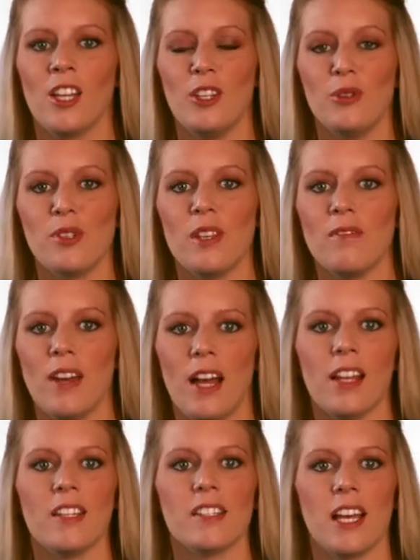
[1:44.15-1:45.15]
Using
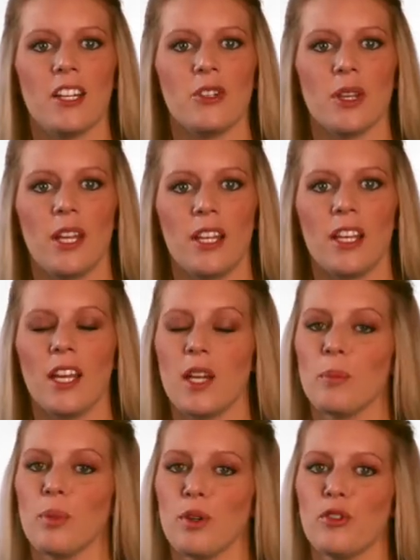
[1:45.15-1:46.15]
Valley Scheduling can
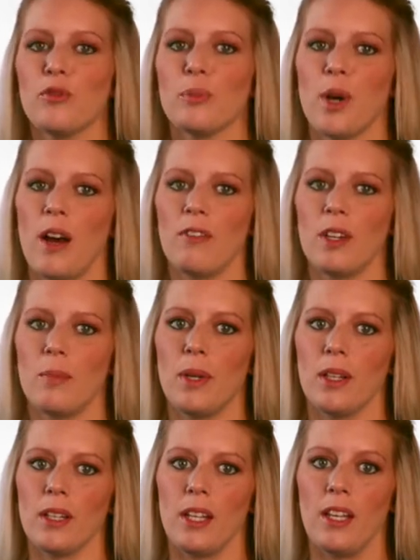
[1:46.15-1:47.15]
improve
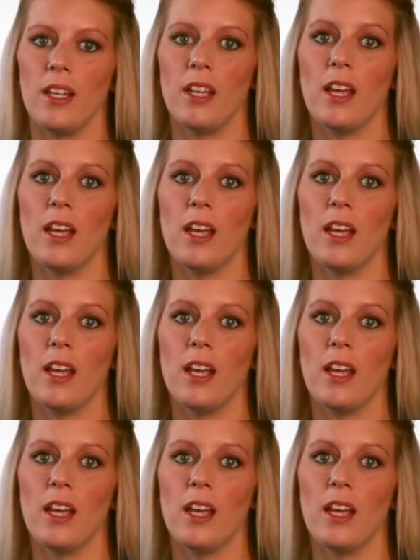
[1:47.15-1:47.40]
profitability,